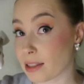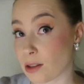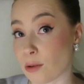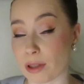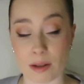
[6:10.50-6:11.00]

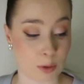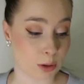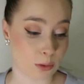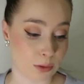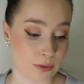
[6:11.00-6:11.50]
So that would
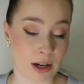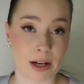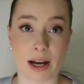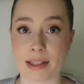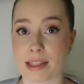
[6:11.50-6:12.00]
look very
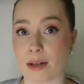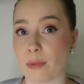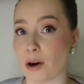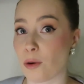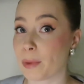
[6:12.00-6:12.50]
nice in
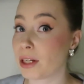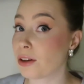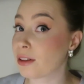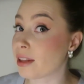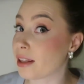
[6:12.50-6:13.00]
my
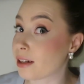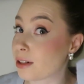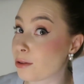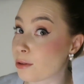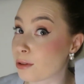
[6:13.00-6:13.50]
opinion, and
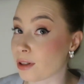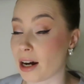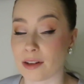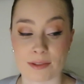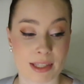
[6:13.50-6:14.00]
you could
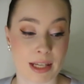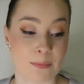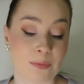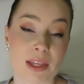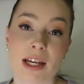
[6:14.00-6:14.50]
kind of see
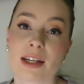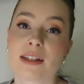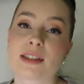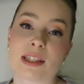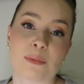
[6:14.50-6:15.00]

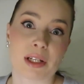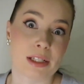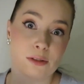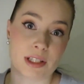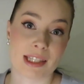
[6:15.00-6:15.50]
something
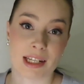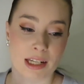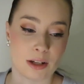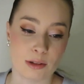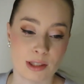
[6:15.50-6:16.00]
interesting
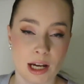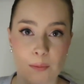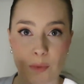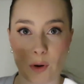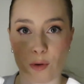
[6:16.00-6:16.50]
in your
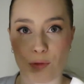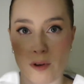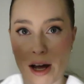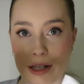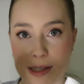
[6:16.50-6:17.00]
side
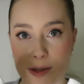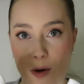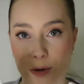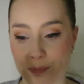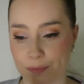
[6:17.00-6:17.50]
profile.
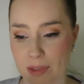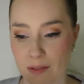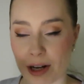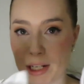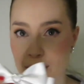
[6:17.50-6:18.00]
So
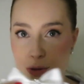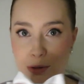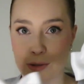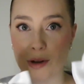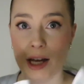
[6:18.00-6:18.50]
very
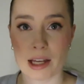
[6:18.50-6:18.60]
cute too.